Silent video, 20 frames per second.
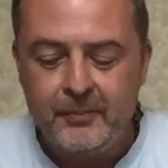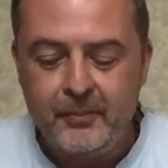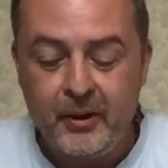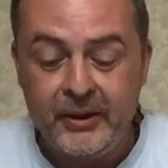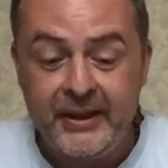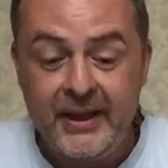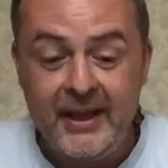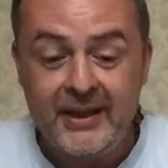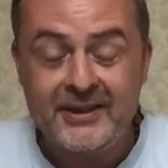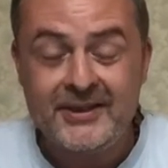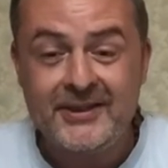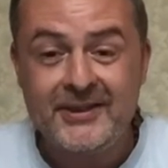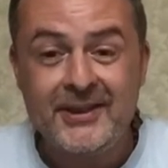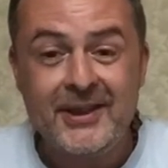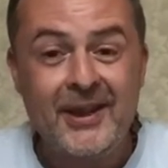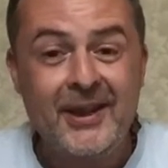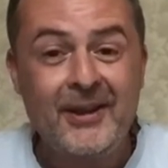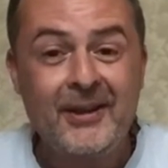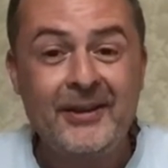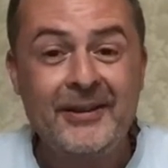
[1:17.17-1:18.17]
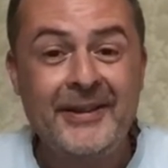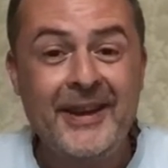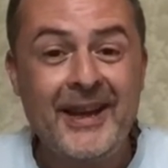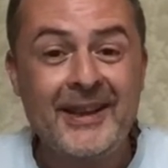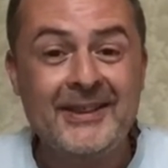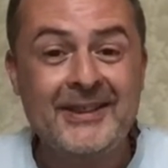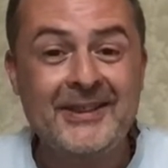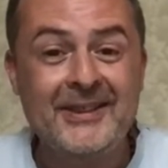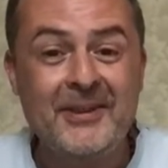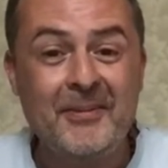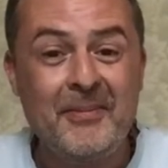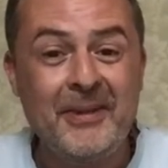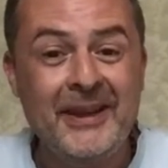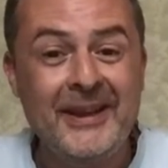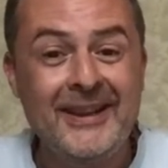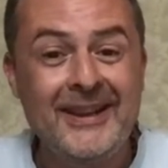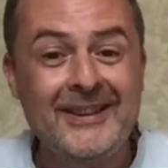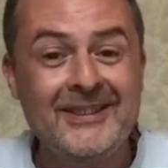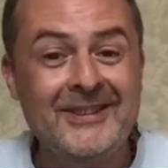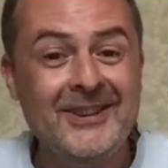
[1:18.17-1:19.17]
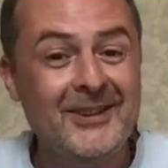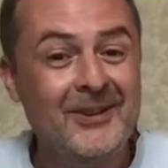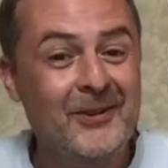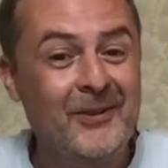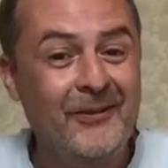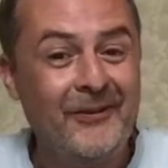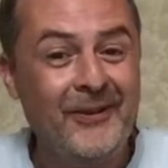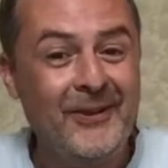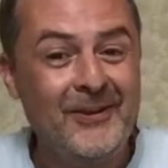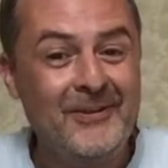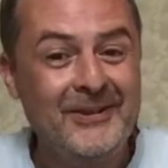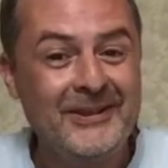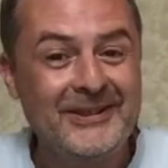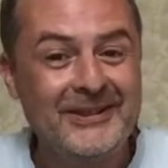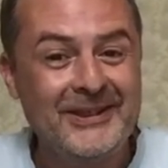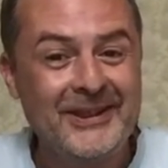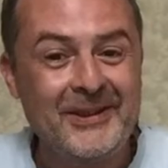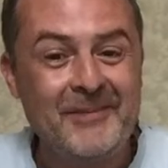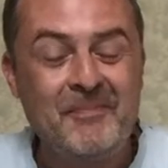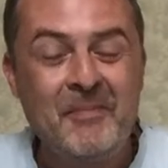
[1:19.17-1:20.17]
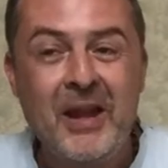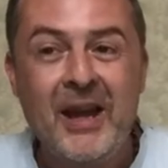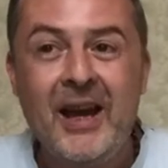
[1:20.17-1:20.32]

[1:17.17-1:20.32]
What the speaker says: But yes, that's something to look forward to.